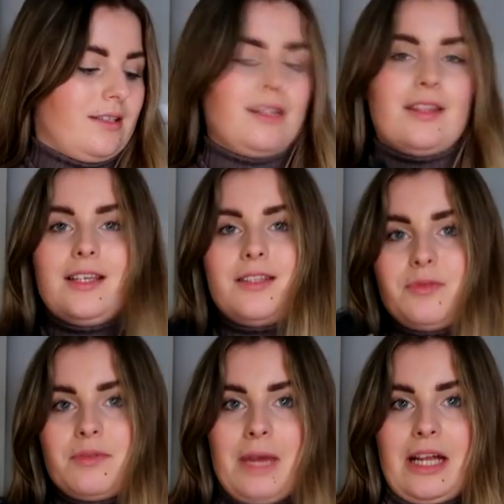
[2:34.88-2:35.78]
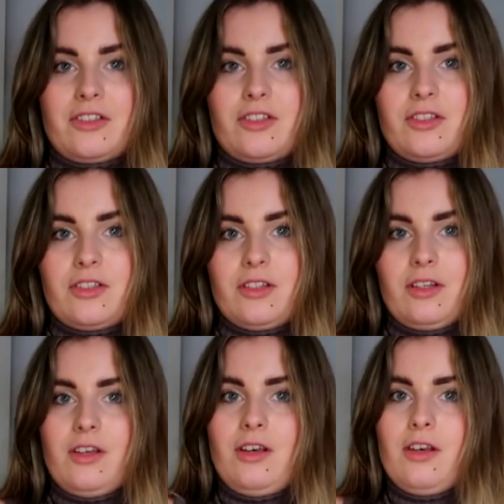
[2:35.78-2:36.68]
see this would match
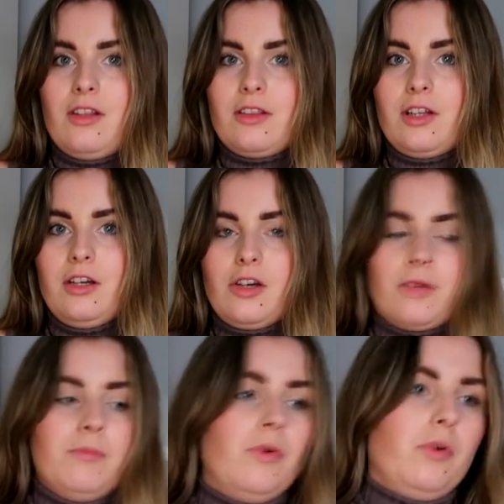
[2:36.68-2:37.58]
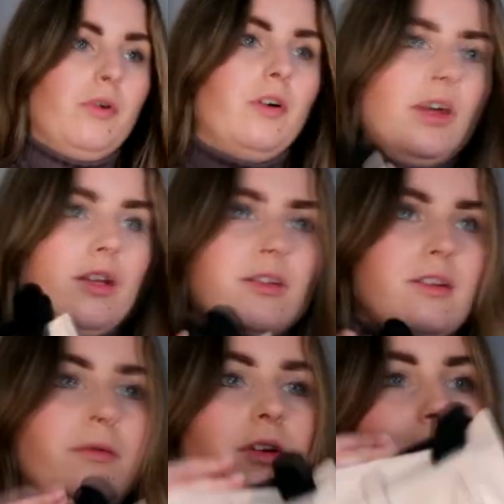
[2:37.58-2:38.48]
the look more
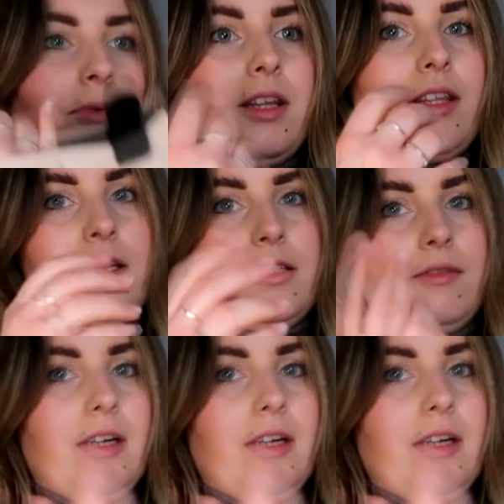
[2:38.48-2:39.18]
so I'm going to wear these I